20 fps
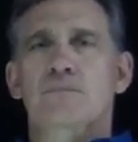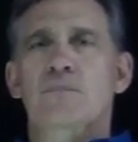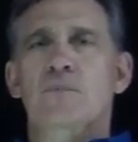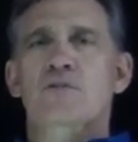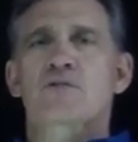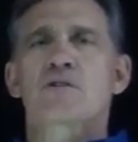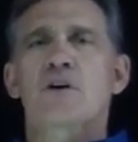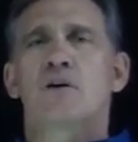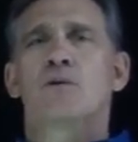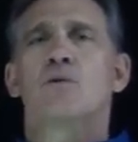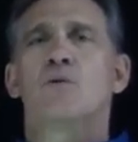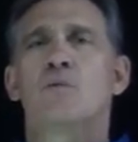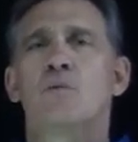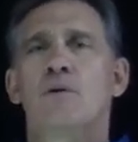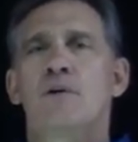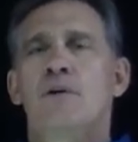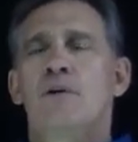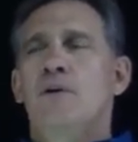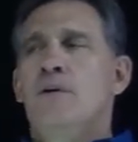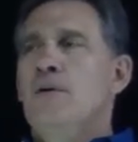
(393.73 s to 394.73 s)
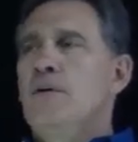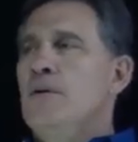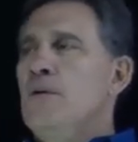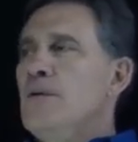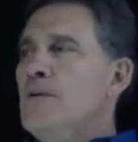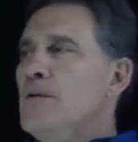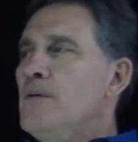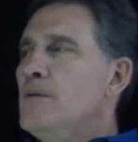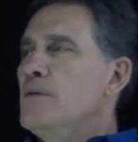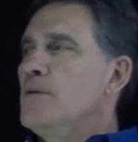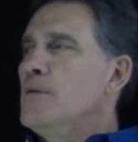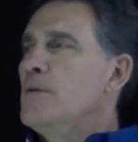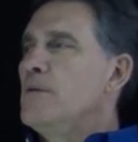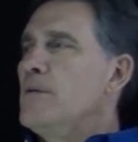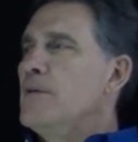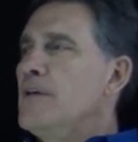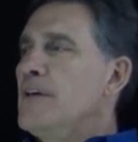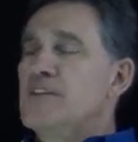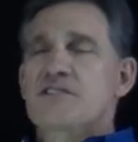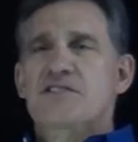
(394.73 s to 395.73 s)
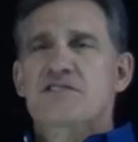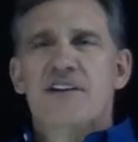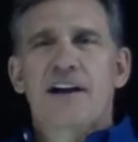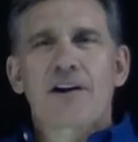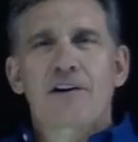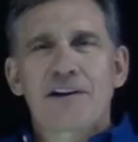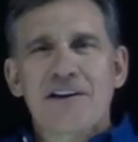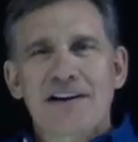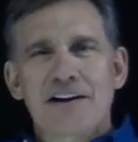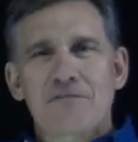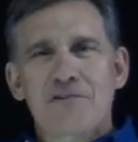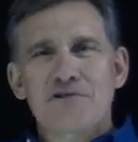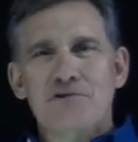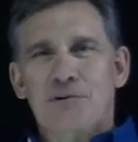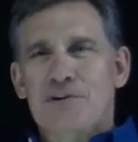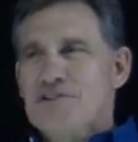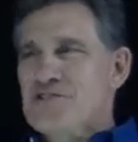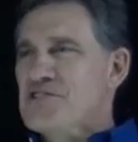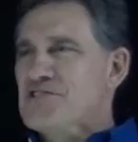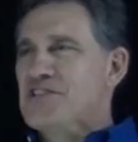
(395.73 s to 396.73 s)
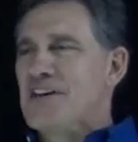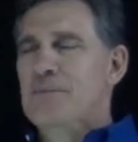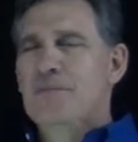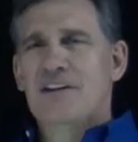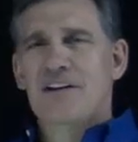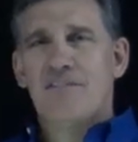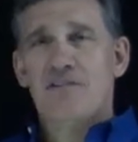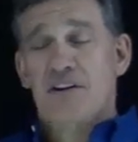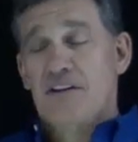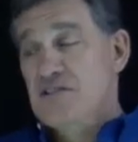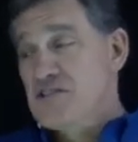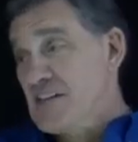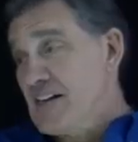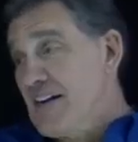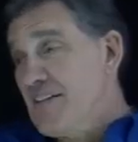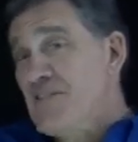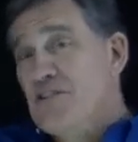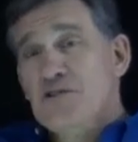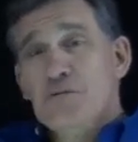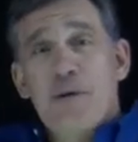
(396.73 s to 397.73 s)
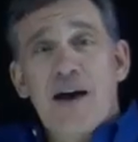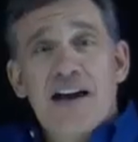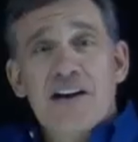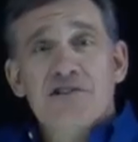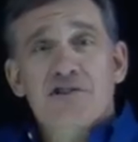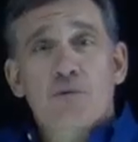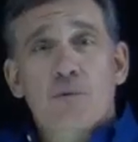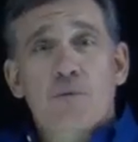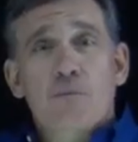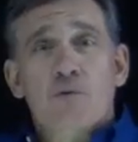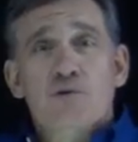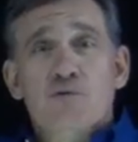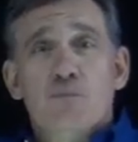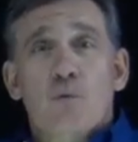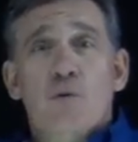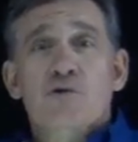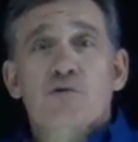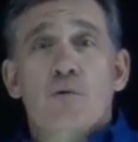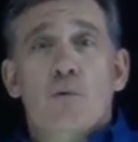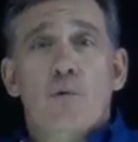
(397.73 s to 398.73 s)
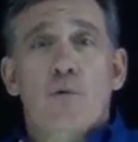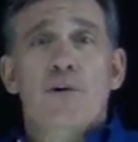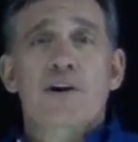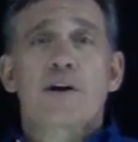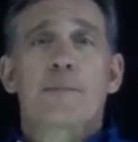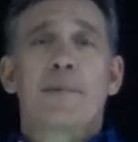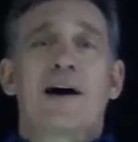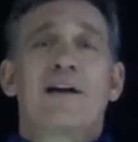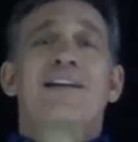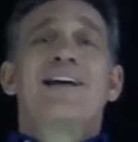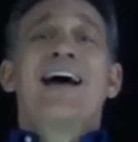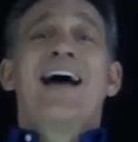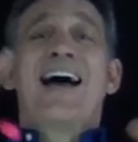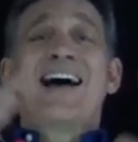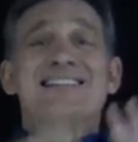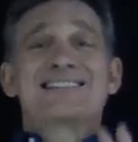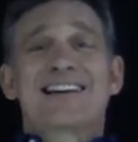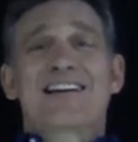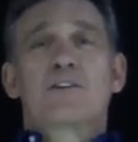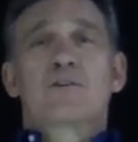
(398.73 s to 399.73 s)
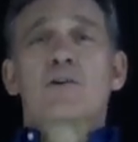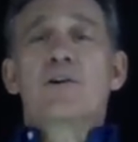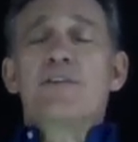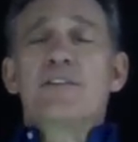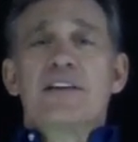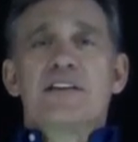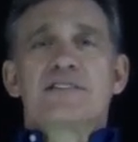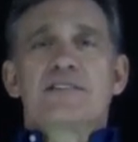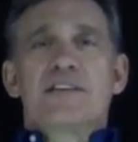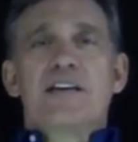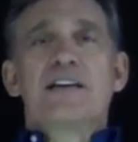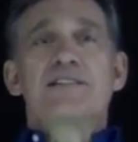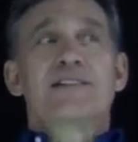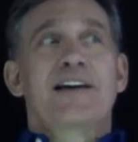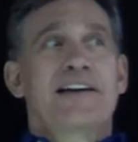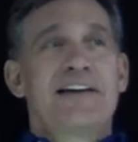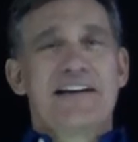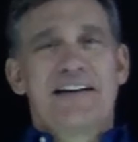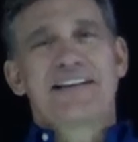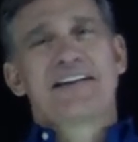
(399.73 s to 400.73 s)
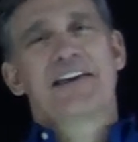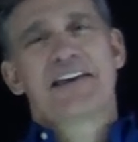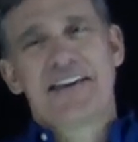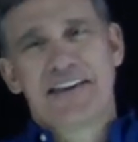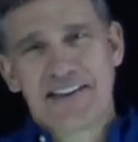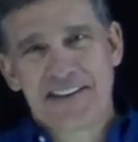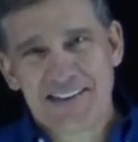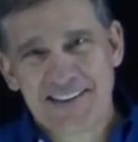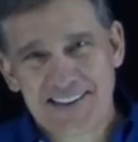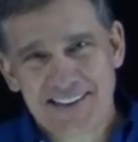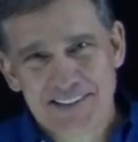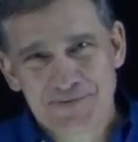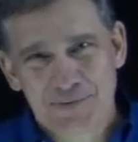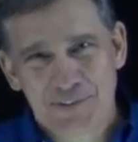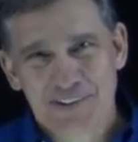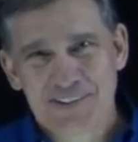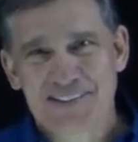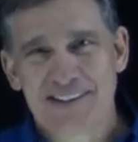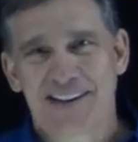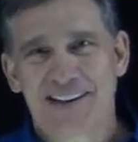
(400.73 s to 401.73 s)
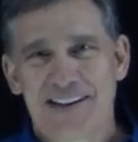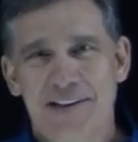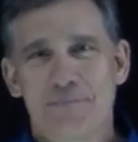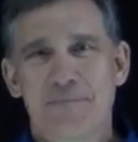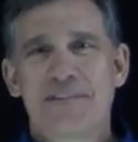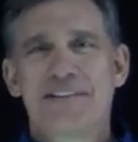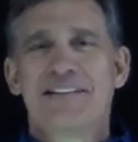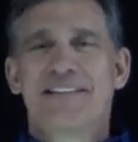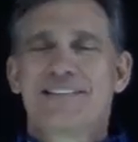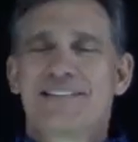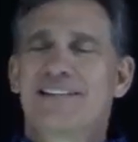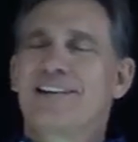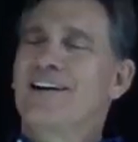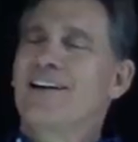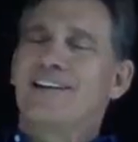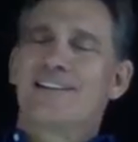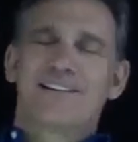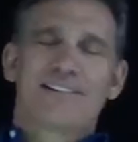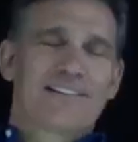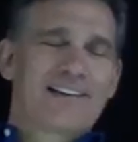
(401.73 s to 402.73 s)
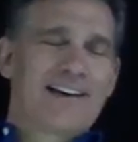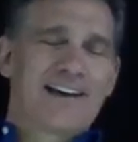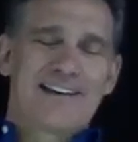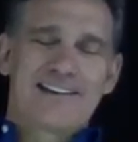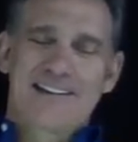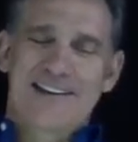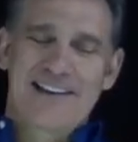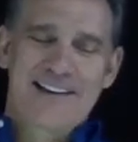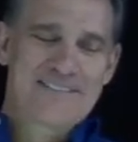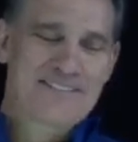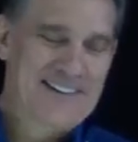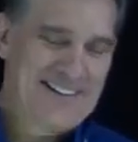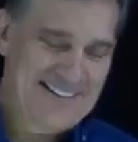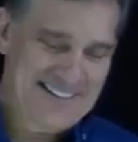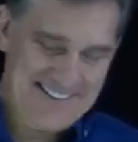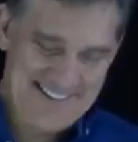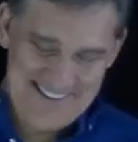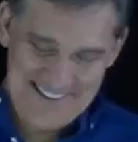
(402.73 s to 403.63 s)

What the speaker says: So, is it scary in every joint? Is the same thing is it even as bad as the ones we're worrying about? As I learned these things, I again needed more time. I know, they had to hate me.